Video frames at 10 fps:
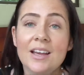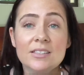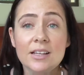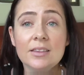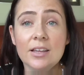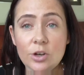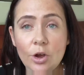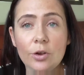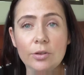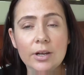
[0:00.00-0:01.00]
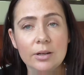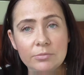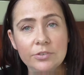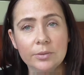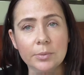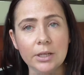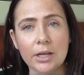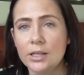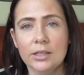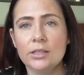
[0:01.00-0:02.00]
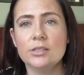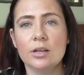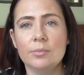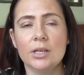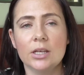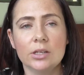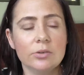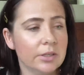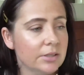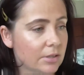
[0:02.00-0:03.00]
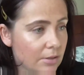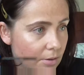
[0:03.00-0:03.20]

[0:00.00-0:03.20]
It's like they know that I'm filming and then they start making a noise.